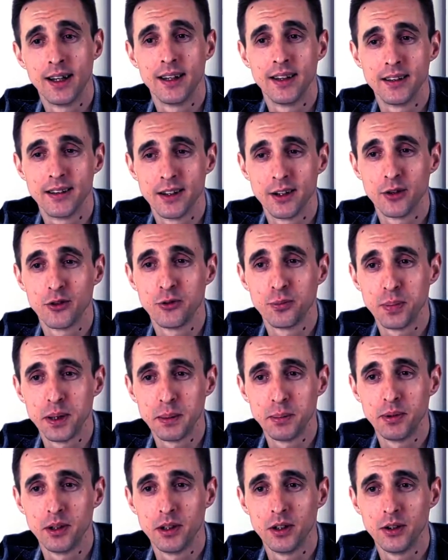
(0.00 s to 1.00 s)
those
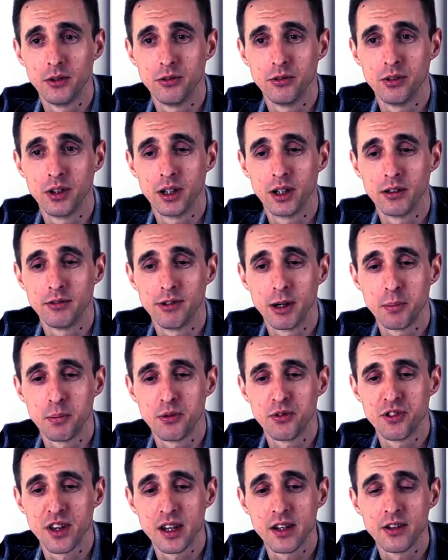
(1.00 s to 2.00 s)
people who
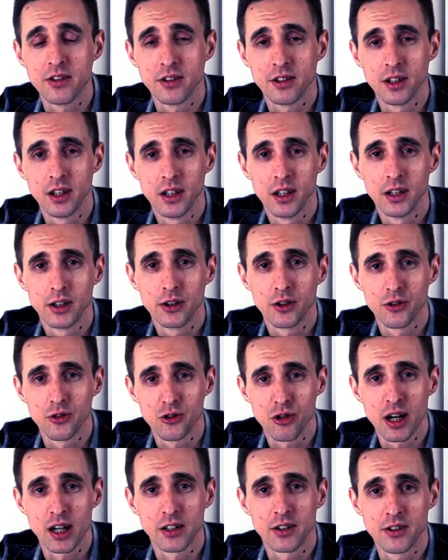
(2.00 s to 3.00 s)
represent
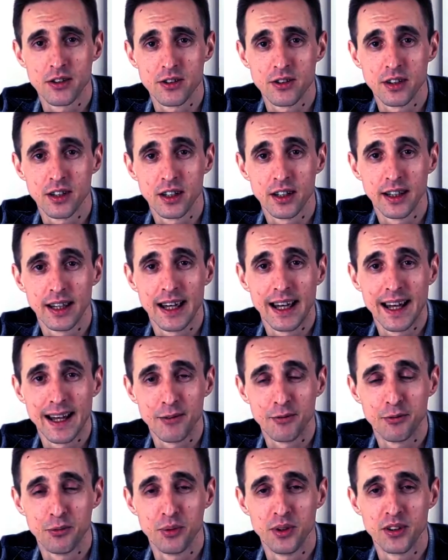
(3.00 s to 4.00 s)
contractors
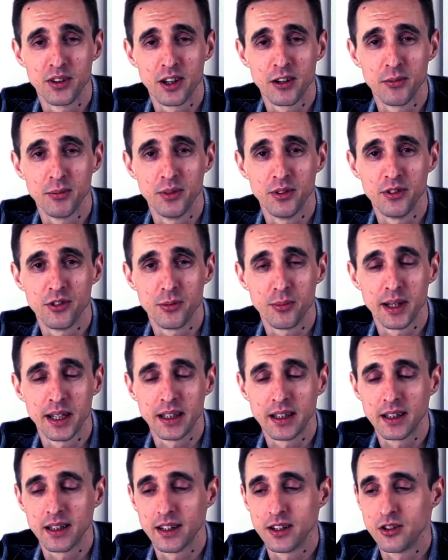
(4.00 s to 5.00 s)
have with government to
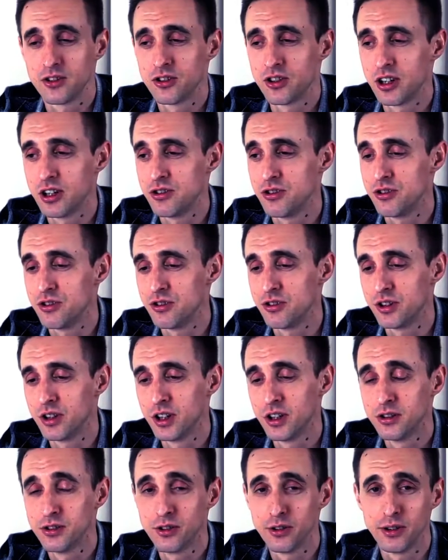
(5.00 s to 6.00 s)
make changes
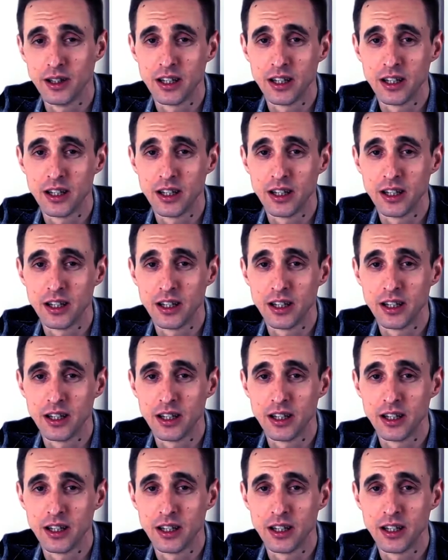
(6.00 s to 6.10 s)
to